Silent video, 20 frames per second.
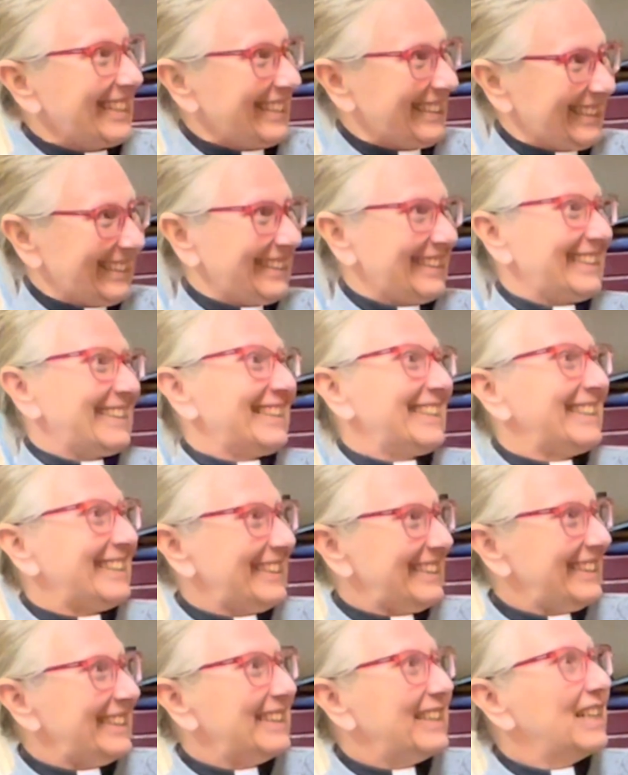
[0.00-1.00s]
some of the most
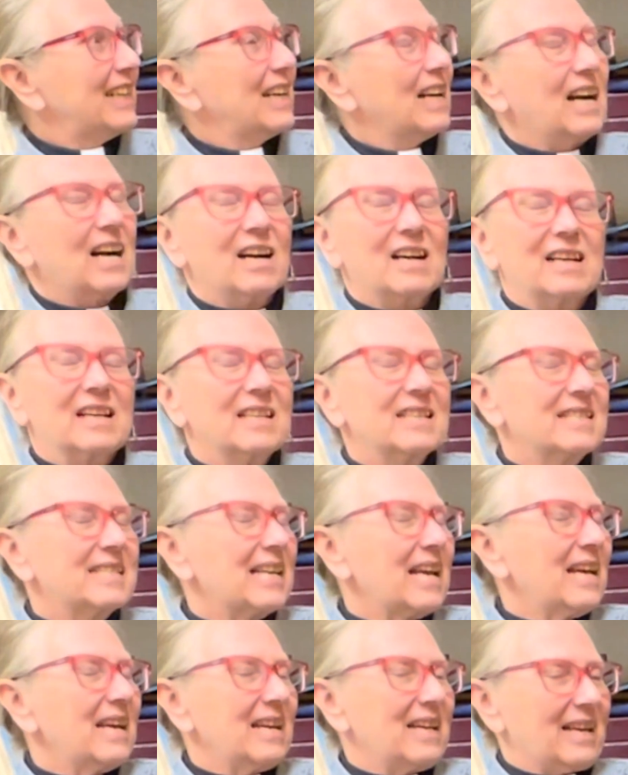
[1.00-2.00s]
beautiful drive. I mean, the it's
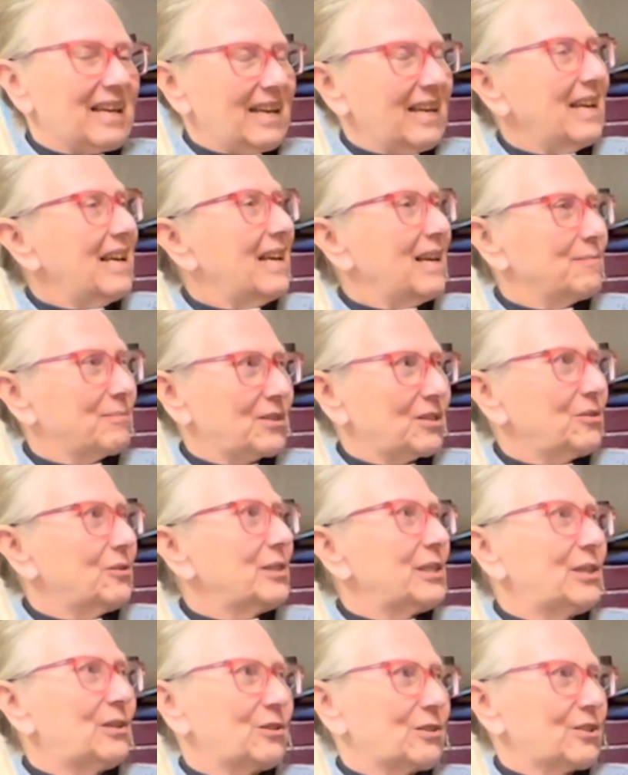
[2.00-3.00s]
thing is,
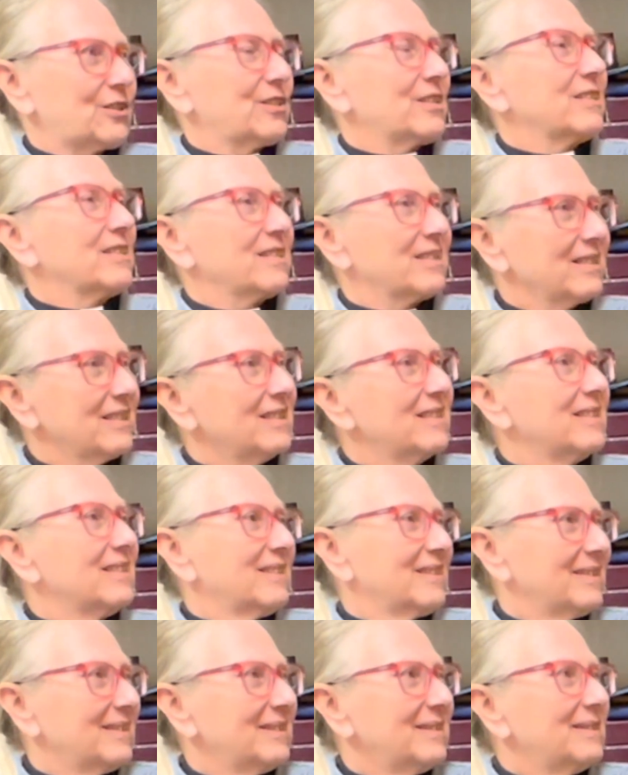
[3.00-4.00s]
absolutely, this gorgeous. part of the world
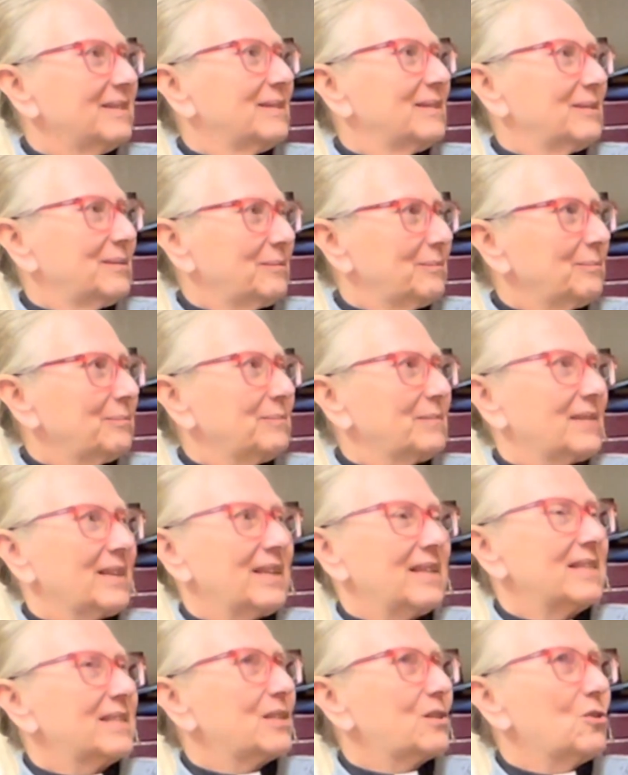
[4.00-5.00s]
is just gorgeous.
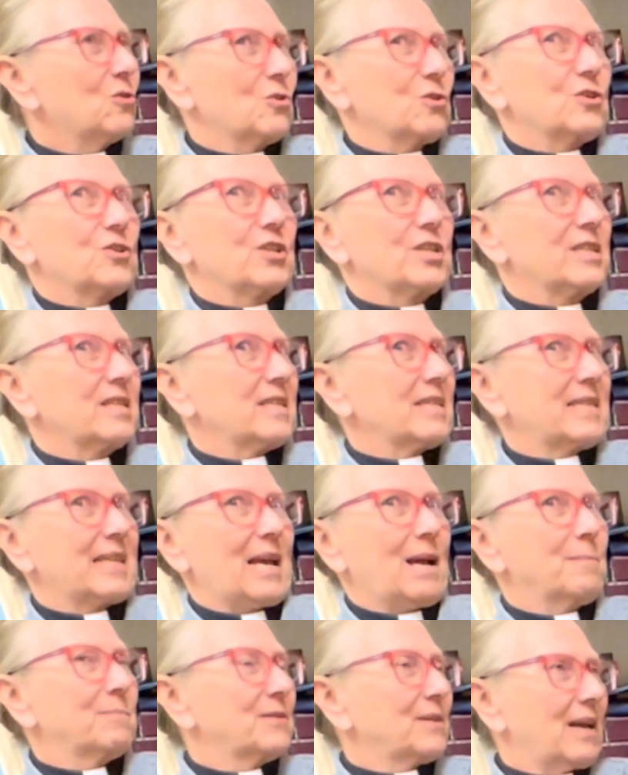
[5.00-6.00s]
It's gorgeous. It's
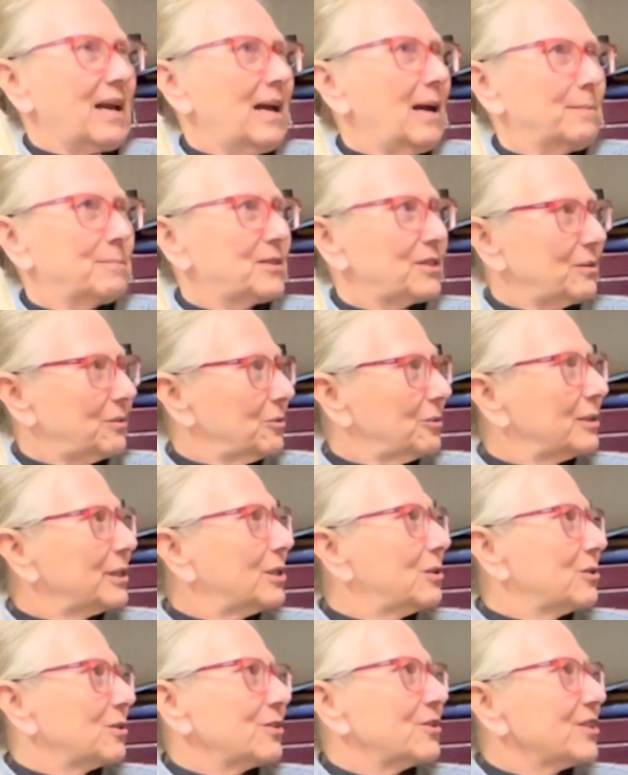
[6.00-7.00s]
abs- absolutely
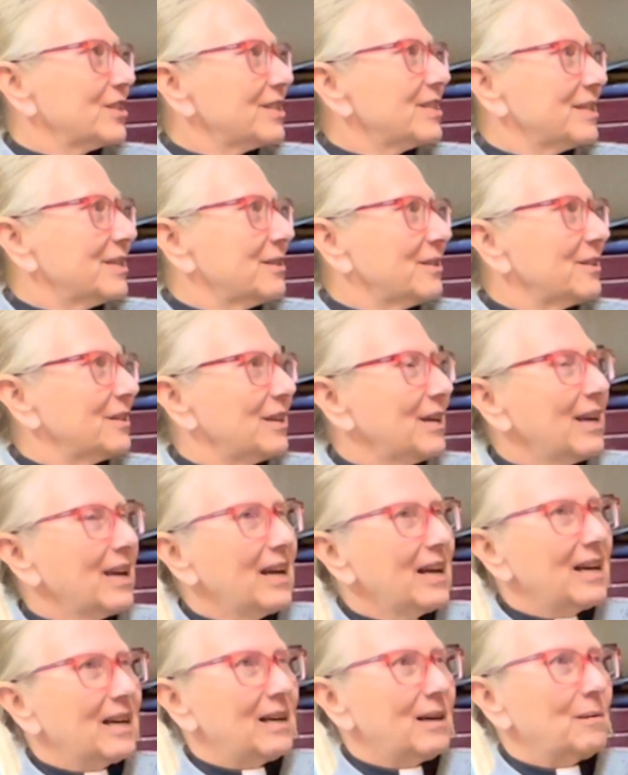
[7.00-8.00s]
gorgeous here.
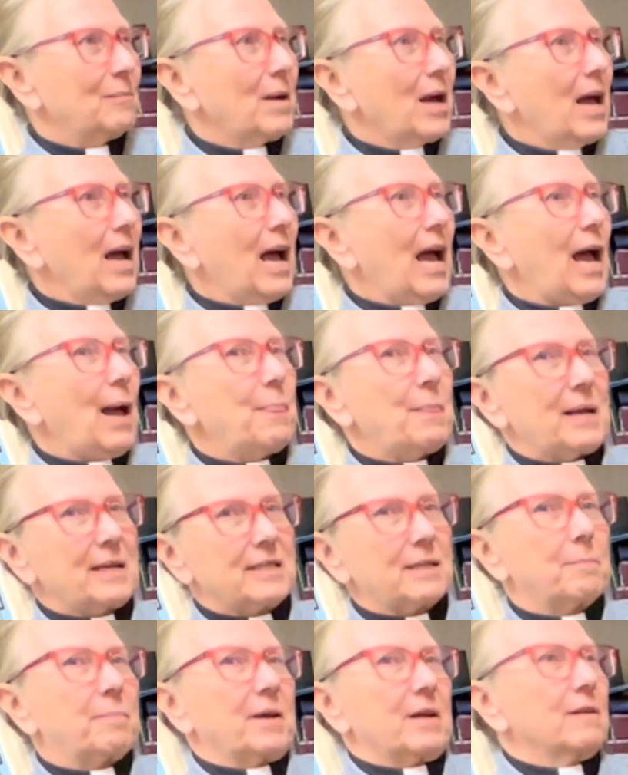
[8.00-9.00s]
Um, and
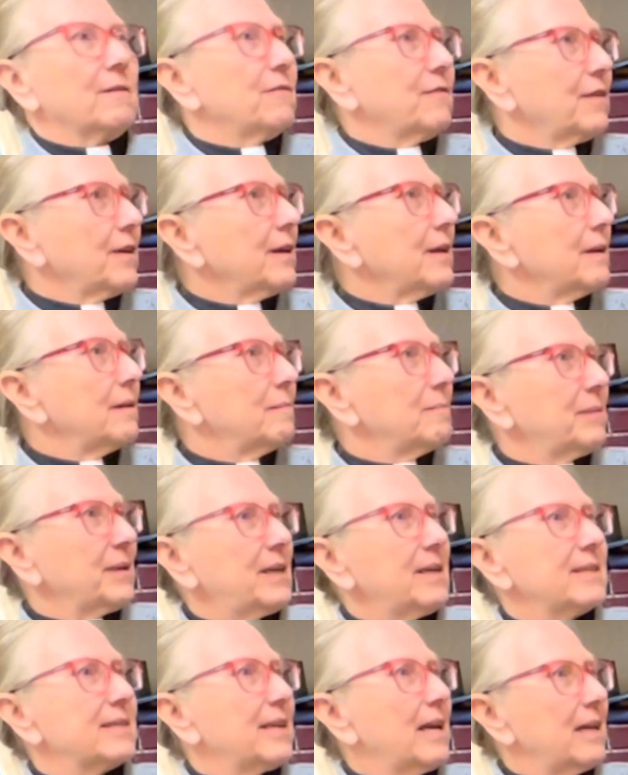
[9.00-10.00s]
that's a benefit
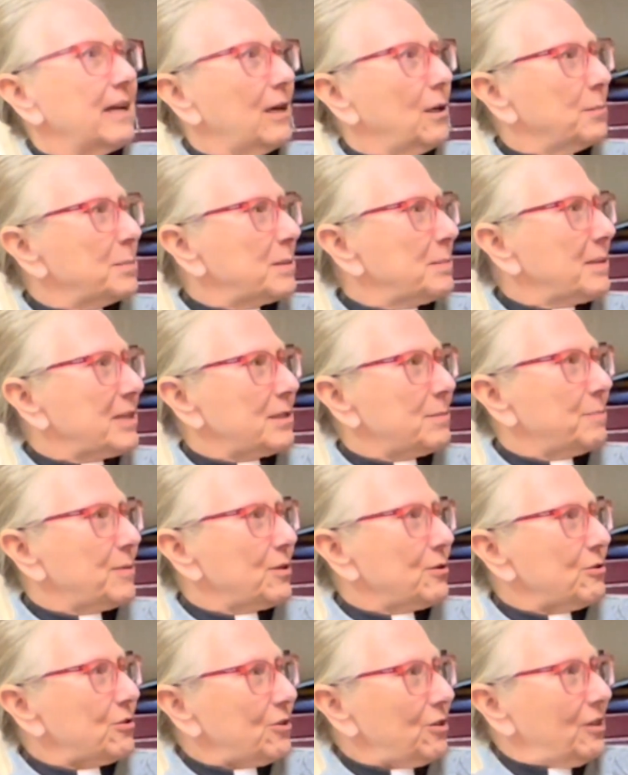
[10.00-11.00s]
because that helps my
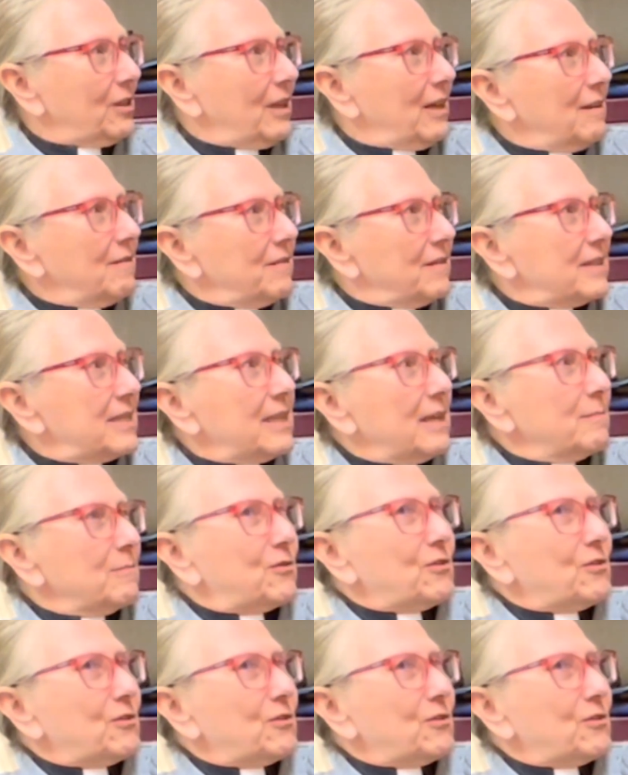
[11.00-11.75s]
spiritual life as I'm